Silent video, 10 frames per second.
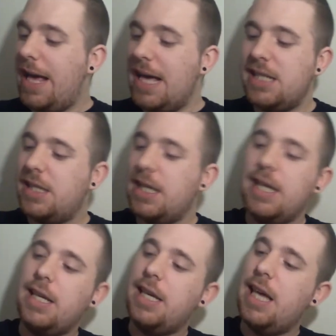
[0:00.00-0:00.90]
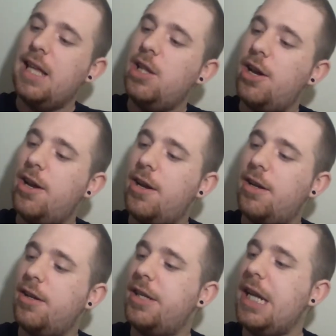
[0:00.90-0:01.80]
is Kinder
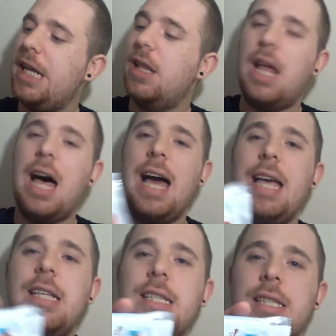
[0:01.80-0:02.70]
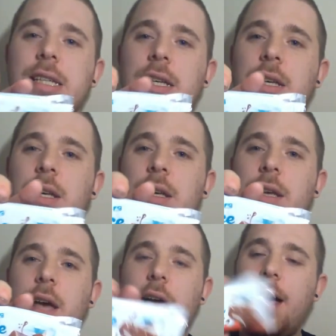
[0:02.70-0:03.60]
Delice.
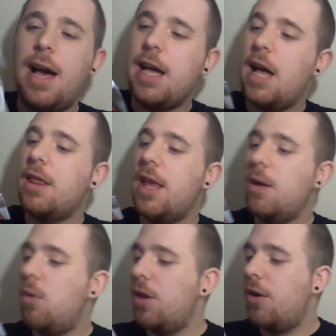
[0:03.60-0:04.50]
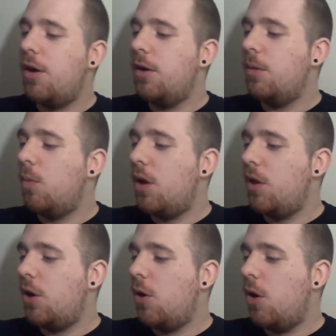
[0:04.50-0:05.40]
I can't think what
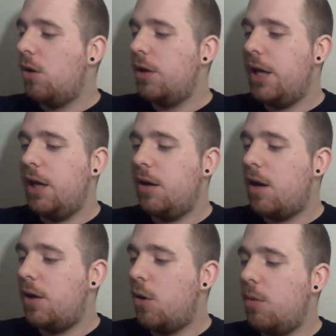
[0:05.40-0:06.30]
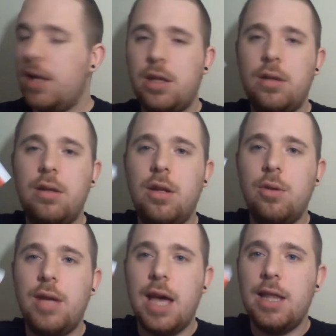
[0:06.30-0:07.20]
they're called here. I know we
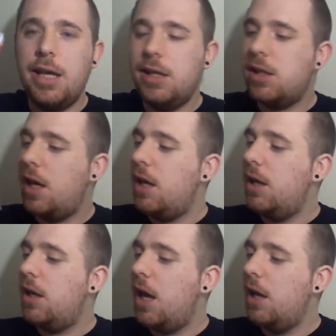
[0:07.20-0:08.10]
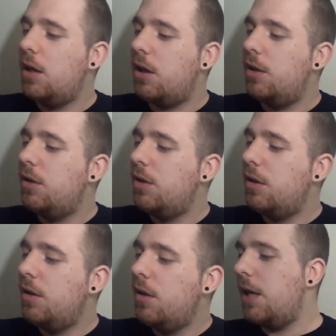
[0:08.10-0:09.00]
do get these in England.
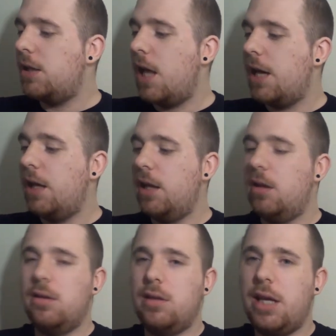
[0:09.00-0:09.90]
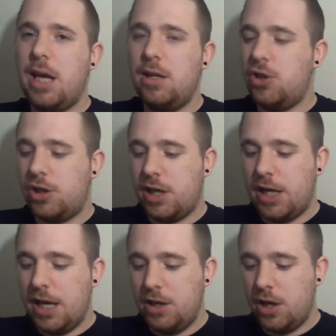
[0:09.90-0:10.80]
It's like a little, just a
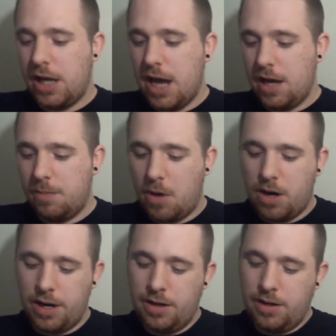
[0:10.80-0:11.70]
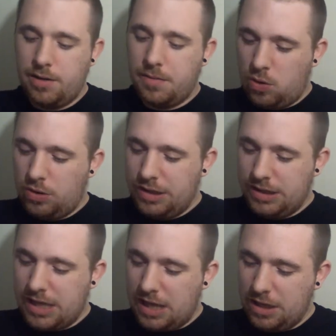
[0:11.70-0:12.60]
Kinder cake bar.
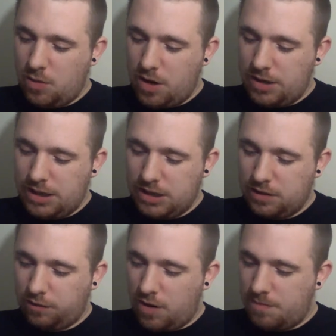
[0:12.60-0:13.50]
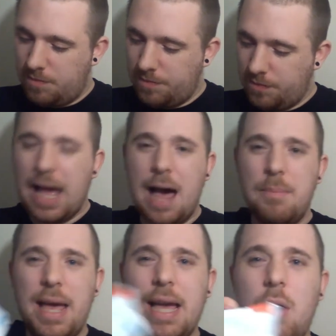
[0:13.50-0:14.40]
Couldn't tell you where this is from. I
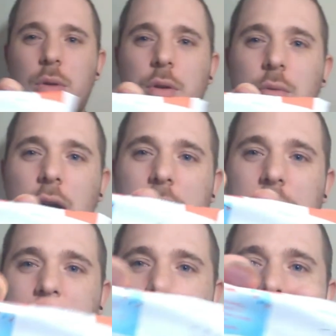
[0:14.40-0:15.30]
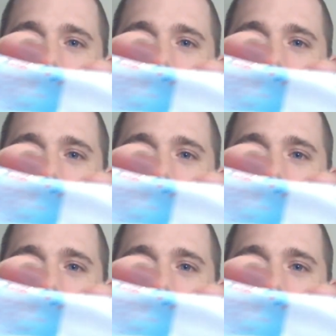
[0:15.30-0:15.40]
can't make out the writing.